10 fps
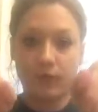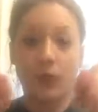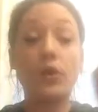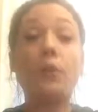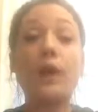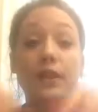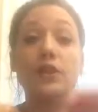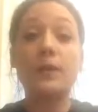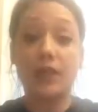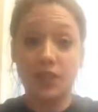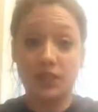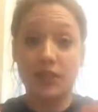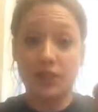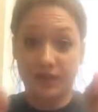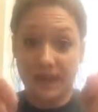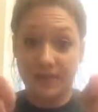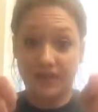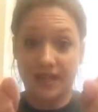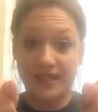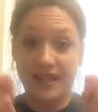they'll run the direction that your thumb is
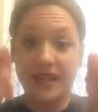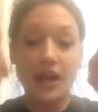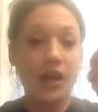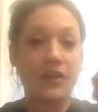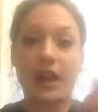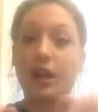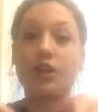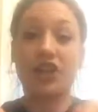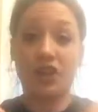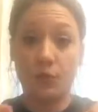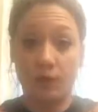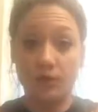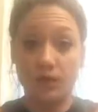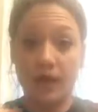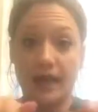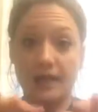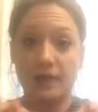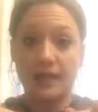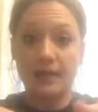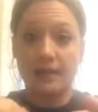facing. The ColourCure won't do that, so
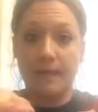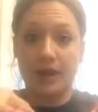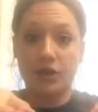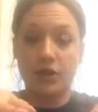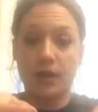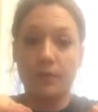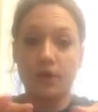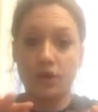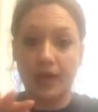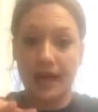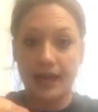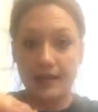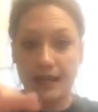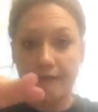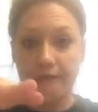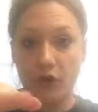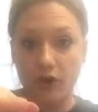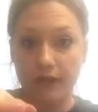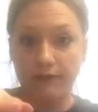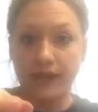it doesn't matter. You can put your hand in
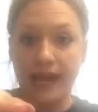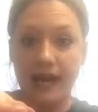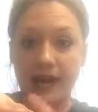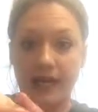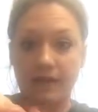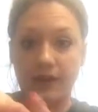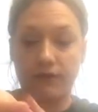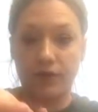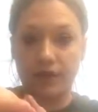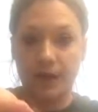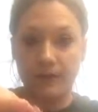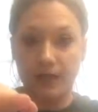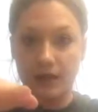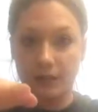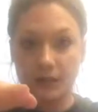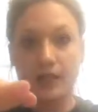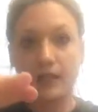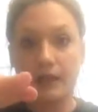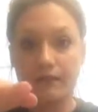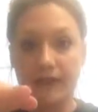fully flat, and even if your thumb's not
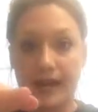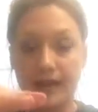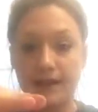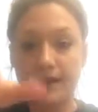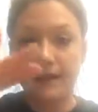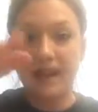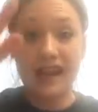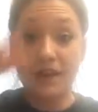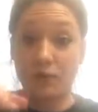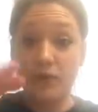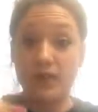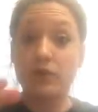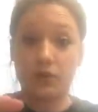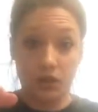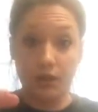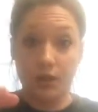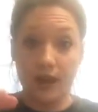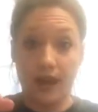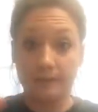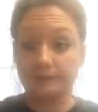completely flat, it will still cure
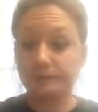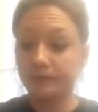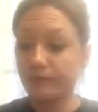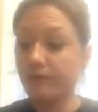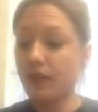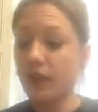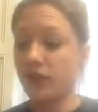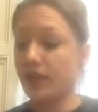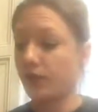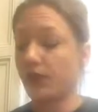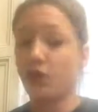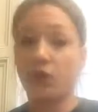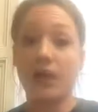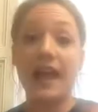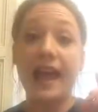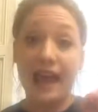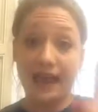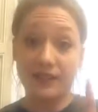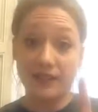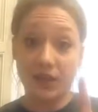okay. So that's really cool.
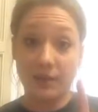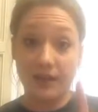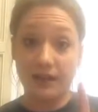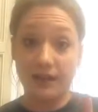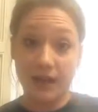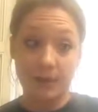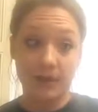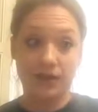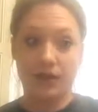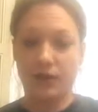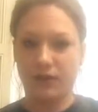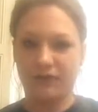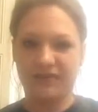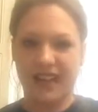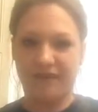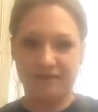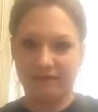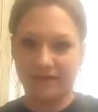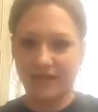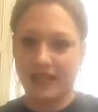And I'll tell you about a couple other cure, like
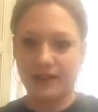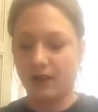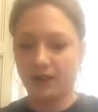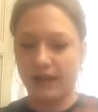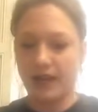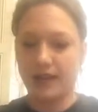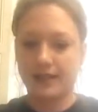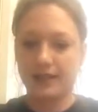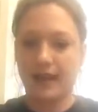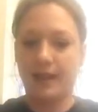neat little things